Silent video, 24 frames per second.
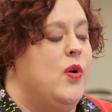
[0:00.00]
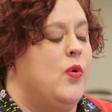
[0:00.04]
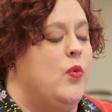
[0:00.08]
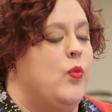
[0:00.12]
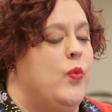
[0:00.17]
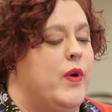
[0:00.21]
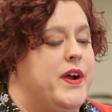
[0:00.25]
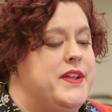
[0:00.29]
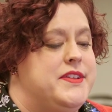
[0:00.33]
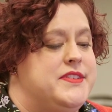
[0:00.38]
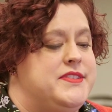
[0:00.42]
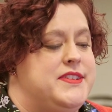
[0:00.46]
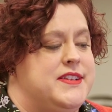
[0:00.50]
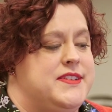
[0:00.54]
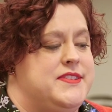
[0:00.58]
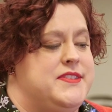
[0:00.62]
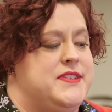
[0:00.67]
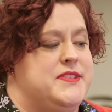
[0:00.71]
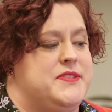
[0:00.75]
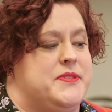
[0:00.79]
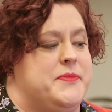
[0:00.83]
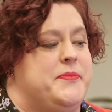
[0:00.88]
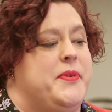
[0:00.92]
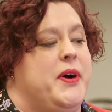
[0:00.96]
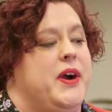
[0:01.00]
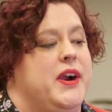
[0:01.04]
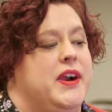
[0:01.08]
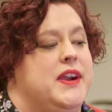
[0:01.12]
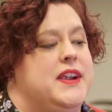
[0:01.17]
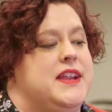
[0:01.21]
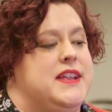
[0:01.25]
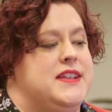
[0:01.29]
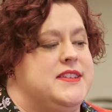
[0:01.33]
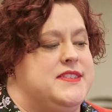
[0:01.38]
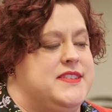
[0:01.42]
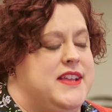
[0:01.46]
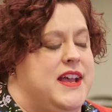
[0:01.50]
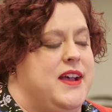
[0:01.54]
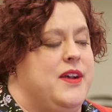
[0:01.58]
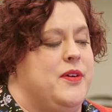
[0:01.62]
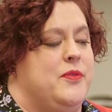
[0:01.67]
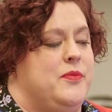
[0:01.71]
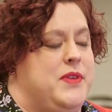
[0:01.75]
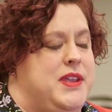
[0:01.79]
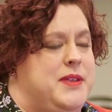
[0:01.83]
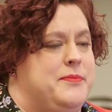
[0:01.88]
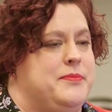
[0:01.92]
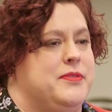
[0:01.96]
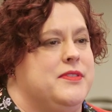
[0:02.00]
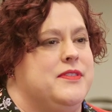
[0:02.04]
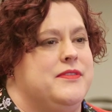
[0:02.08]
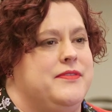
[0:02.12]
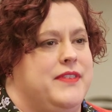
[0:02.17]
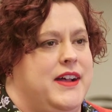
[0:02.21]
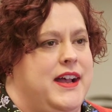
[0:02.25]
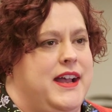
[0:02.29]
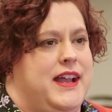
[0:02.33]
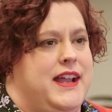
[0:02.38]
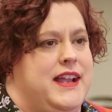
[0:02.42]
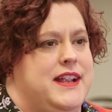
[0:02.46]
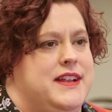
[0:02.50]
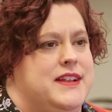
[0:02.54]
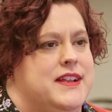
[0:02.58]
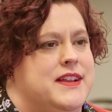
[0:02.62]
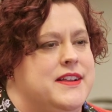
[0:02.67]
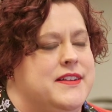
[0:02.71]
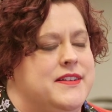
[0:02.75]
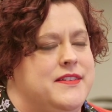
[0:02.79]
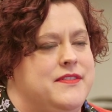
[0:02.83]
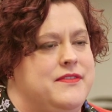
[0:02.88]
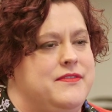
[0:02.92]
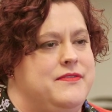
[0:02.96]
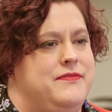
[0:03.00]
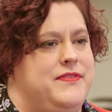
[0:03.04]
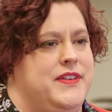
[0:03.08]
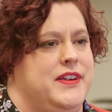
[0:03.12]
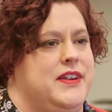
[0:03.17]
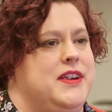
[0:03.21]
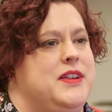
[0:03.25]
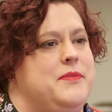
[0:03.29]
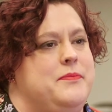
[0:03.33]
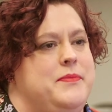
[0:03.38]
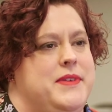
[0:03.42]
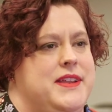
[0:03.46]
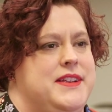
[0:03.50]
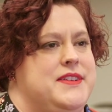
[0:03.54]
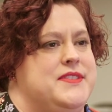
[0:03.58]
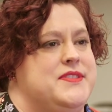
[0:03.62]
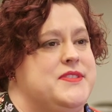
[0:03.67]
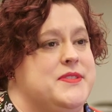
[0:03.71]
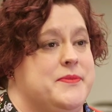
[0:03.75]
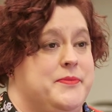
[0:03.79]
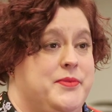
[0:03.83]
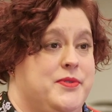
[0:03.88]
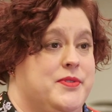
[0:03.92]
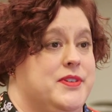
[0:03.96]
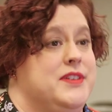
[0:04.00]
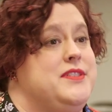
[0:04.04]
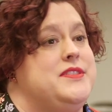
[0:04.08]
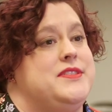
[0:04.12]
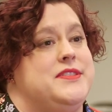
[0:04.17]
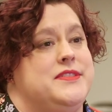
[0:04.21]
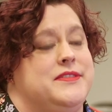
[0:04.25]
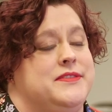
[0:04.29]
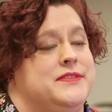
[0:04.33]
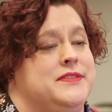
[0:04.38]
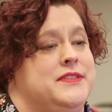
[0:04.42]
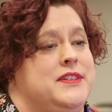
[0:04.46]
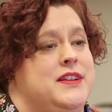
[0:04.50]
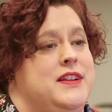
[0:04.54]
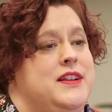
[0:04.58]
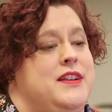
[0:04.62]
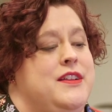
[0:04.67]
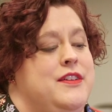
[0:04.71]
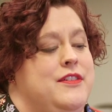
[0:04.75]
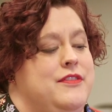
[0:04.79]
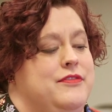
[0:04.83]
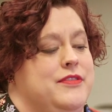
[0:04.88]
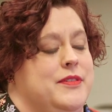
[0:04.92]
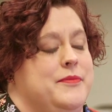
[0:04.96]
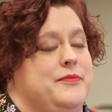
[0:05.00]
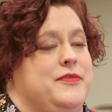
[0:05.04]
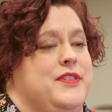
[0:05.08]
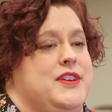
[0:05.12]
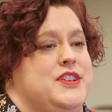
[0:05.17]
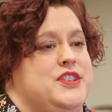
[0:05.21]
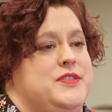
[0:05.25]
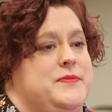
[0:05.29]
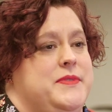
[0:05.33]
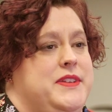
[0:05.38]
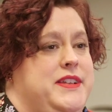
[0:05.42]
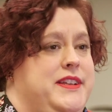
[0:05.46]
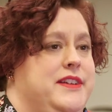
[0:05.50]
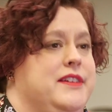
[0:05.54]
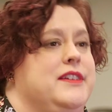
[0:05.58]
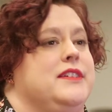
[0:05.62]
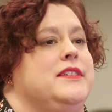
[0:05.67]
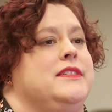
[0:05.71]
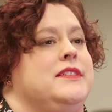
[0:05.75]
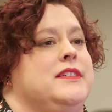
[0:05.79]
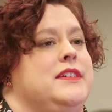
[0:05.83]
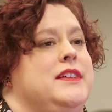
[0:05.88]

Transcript: What sets us apart is that we provide very big support from freshman year.